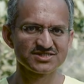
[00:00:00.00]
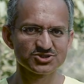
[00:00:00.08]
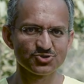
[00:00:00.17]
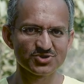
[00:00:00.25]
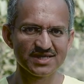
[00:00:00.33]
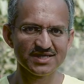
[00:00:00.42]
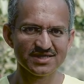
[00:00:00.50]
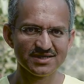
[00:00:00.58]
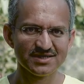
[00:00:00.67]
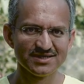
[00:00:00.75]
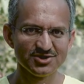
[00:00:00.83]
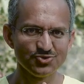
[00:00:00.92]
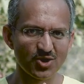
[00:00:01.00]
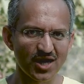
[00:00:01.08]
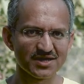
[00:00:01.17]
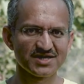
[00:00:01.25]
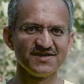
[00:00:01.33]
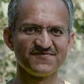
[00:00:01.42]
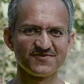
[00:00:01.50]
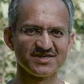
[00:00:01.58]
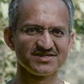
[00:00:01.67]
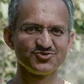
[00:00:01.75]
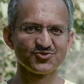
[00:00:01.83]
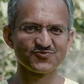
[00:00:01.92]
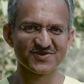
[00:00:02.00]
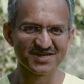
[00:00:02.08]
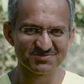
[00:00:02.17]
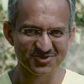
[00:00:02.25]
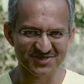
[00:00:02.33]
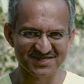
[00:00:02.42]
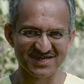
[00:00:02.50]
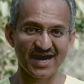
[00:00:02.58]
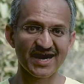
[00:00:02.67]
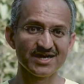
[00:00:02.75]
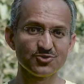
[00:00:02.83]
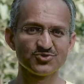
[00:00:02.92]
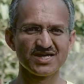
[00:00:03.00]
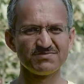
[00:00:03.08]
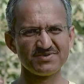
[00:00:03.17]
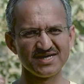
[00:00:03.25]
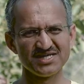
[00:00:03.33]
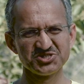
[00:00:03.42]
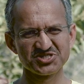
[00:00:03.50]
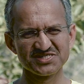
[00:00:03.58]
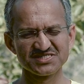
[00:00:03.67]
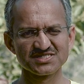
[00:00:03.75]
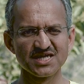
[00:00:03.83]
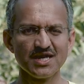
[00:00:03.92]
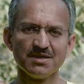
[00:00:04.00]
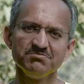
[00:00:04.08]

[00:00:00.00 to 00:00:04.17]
It's totally, you are ready for it. Don't worry about it. I know the apprehensions.